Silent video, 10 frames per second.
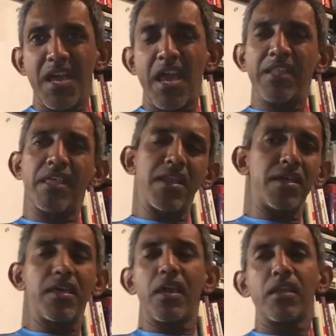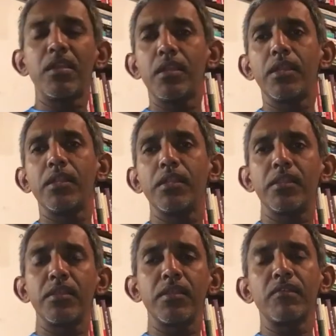And then again,
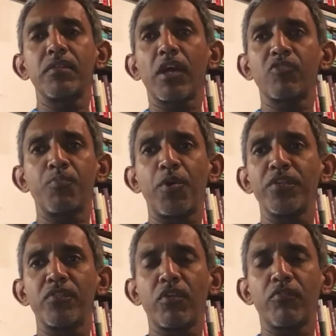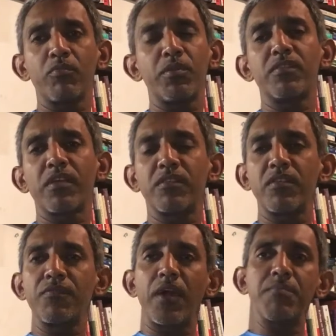these touch points you have to be
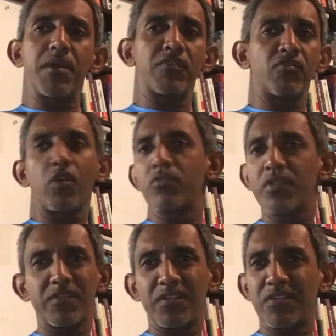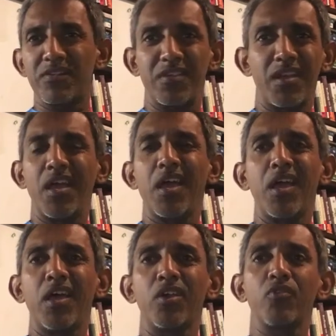justified based on research
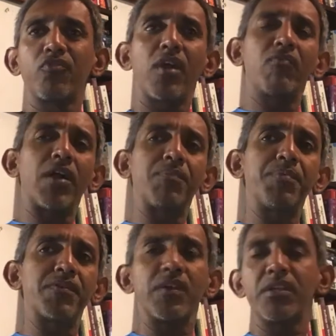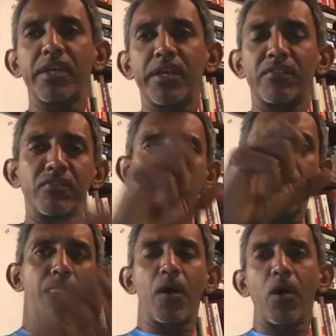to say what percentage
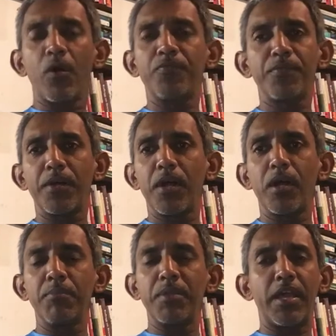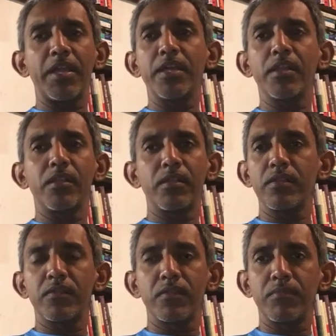of a millennial
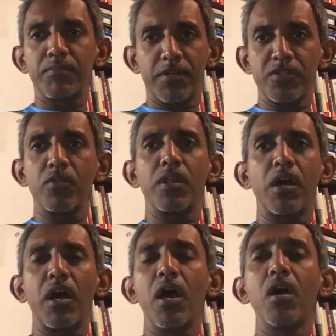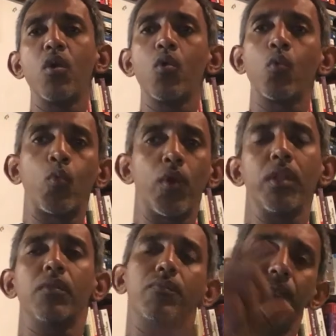persona
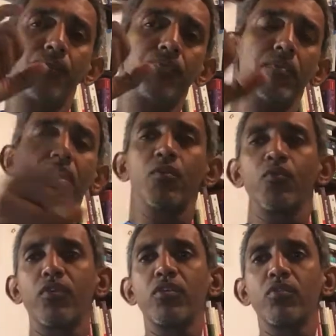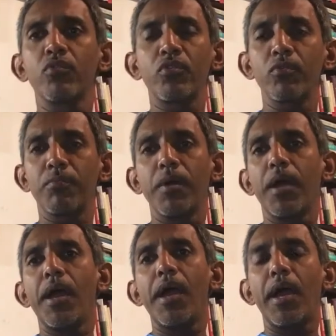will be using YouTube
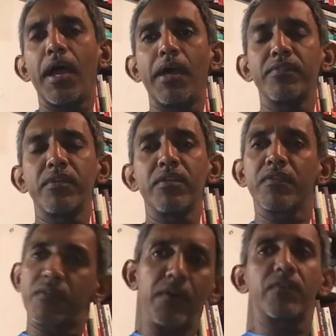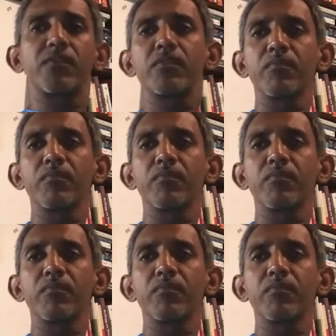as a research